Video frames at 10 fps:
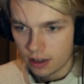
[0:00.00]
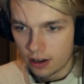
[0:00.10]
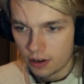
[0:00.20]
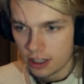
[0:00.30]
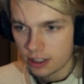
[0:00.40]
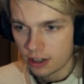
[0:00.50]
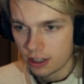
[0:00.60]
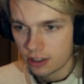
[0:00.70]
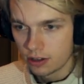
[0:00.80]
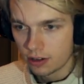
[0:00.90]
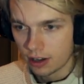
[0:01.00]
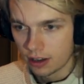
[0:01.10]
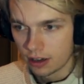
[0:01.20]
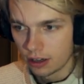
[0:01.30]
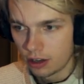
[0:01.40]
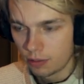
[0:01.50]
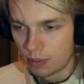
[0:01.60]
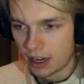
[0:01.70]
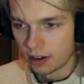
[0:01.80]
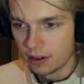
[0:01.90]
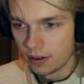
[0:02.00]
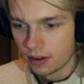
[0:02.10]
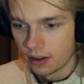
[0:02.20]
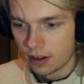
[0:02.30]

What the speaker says: Already starting to look a lot better.